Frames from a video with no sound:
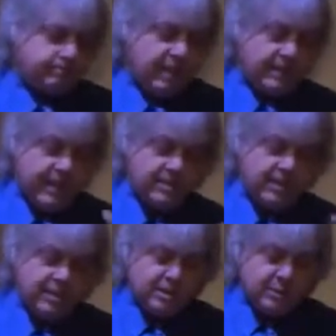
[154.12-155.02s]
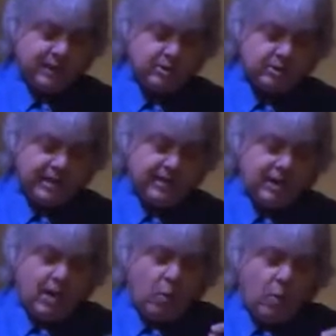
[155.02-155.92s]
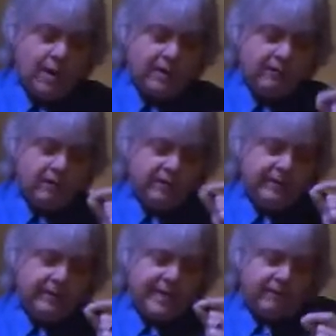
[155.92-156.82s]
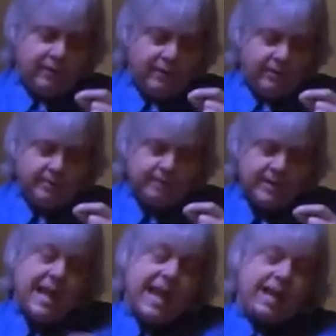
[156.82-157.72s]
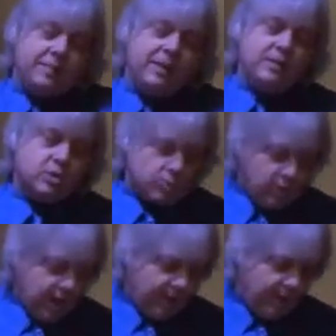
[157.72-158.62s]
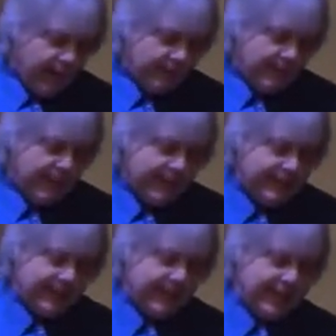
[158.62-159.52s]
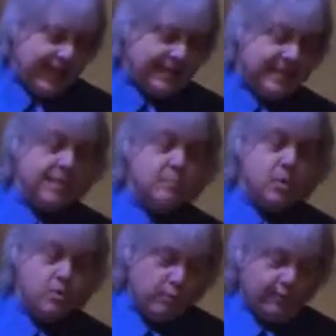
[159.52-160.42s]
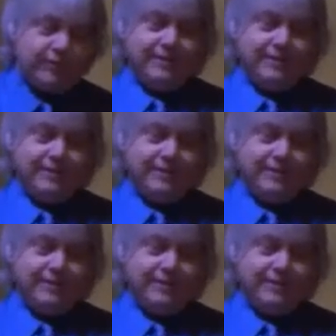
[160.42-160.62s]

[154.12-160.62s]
Next, the inspector said, what if the lever had been struck by lightning and didn't move?